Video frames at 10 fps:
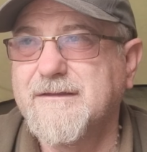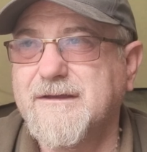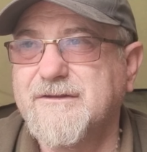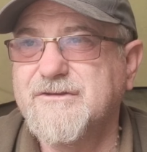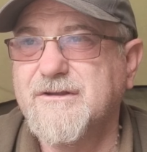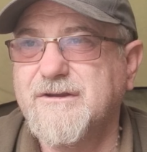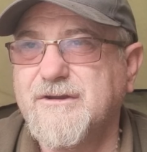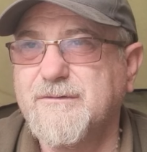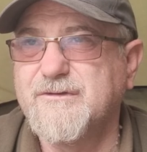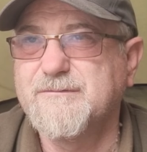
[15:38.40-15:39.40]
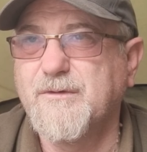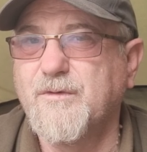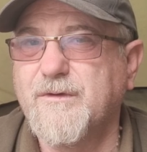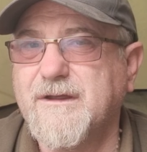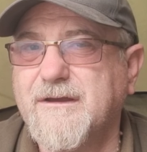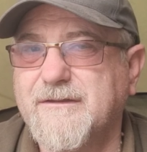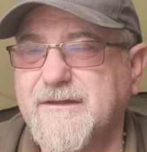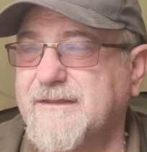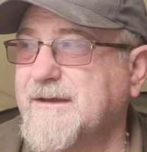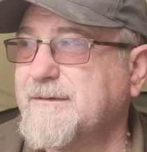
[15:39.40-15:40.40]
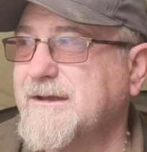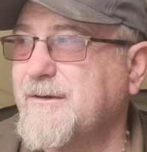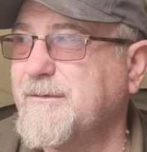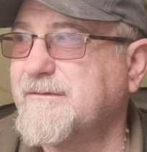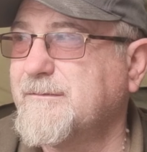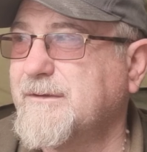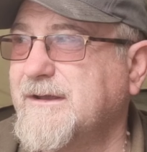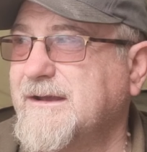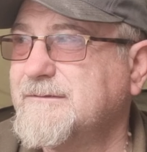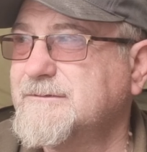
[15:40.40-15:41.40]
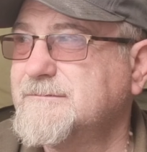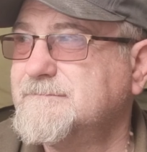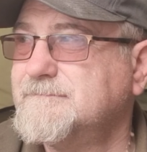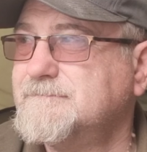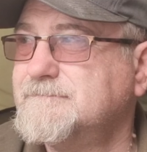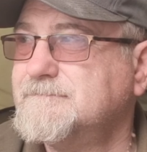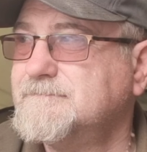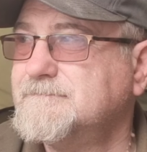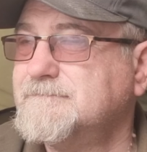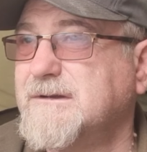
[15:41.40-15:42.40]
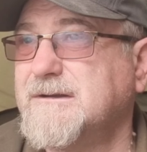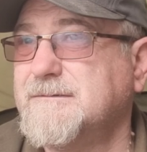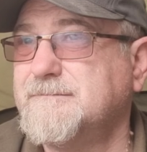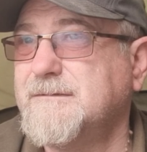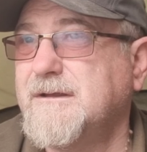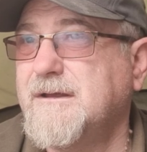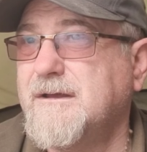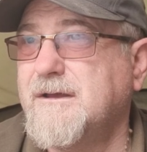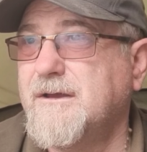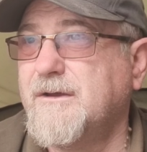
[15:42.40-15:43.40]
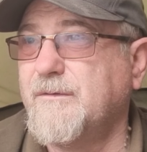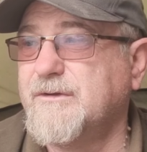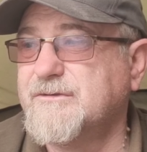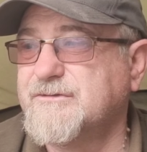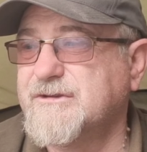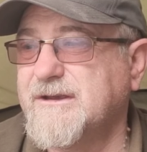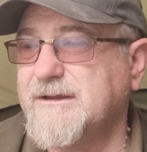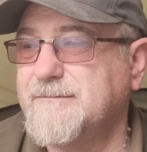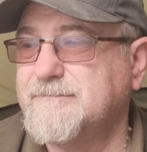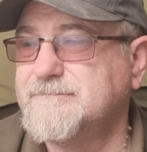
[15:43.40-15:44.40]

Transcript: I can certainly do with spawning. I think that would help everybody out. Um, we shall see.